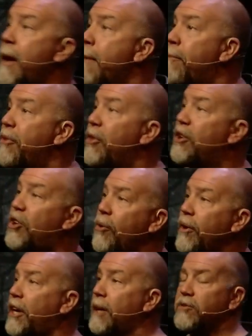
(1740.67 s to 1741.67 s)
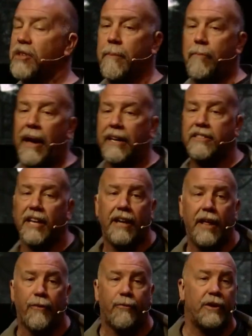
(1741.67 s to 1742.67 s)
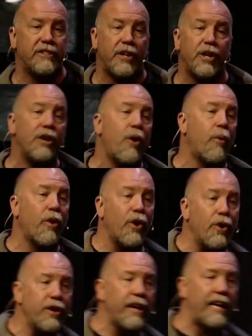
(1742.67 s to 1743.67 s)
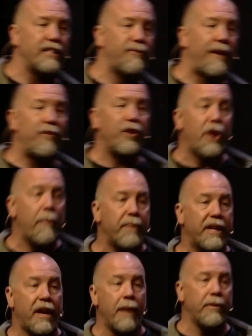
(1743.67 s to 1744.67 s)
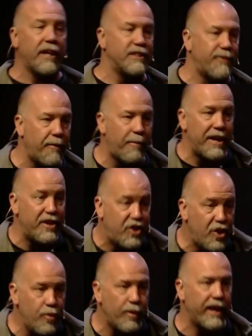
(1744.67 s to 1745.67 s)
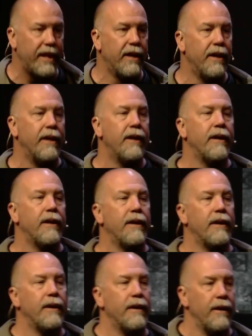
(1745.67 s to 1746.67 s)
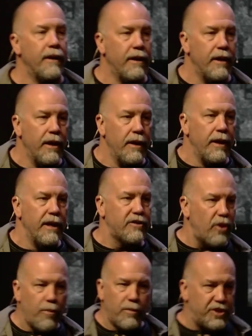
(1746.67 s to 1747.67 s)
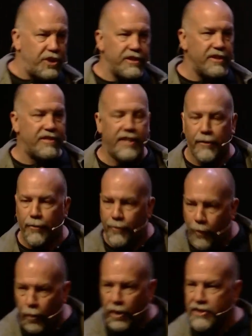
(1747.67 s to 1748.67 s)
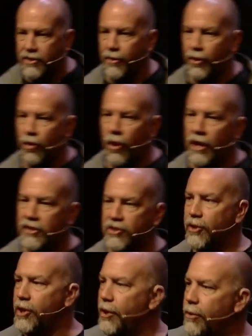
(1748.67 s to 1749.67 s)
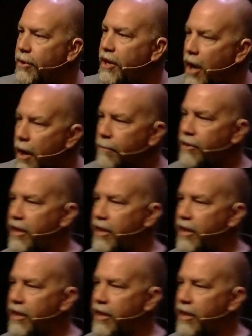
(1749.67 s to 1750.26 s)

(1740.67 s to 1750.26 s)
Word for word: but the doing comes on the backside, not the front side. You don't earn God's favor. You don't become God's favor by doing. It's all what Jesus did for us on the cross. So you come to